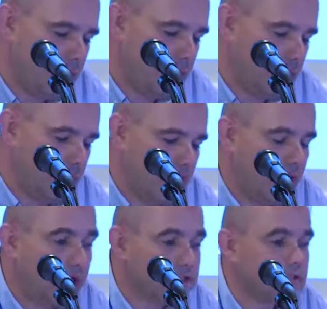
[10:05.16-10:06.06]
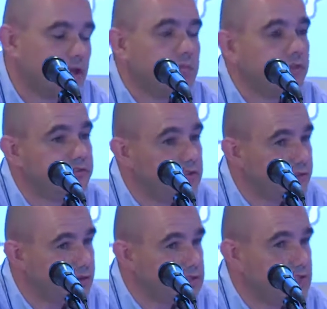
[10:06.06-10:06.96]
by a large number of
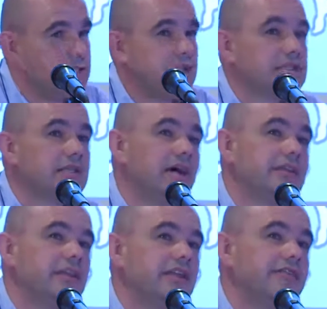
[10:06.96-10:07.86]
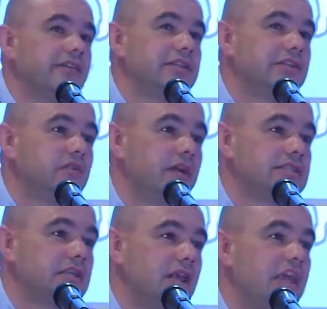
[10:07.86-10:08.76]
universities that deliver
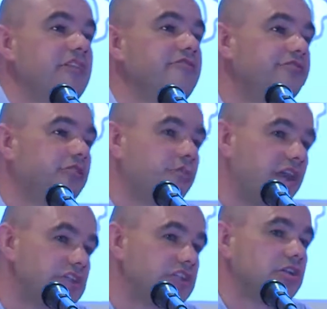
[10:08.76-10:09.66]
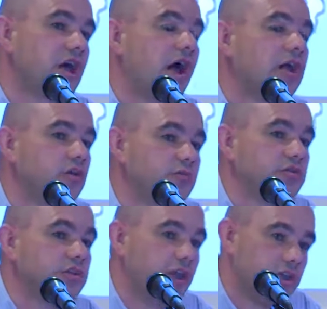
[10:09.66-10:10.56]
degrees in information and
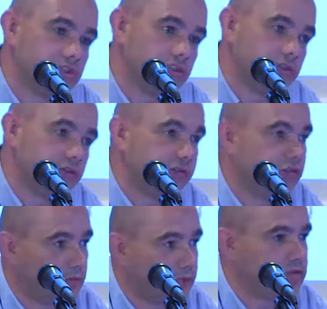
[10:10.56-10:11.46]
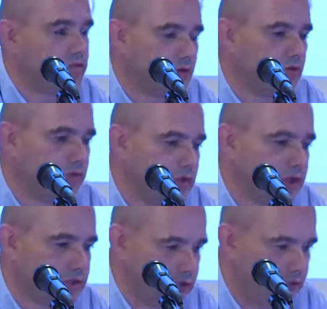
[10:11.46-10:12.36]
communication, information and
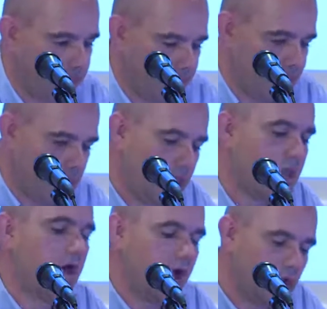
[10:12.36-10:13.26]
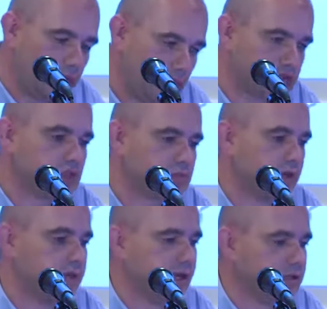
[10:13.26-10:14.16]
communication. I will also
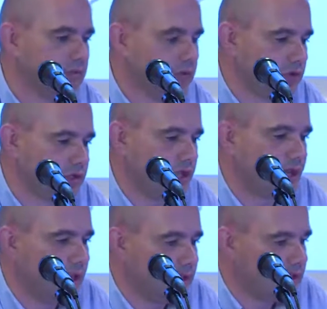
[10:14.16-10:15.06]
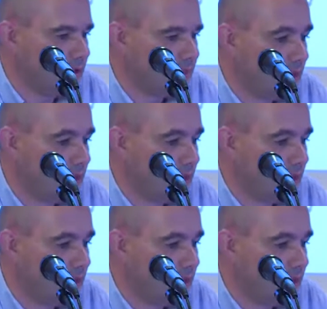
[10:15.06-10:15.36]
explain that in more detail later.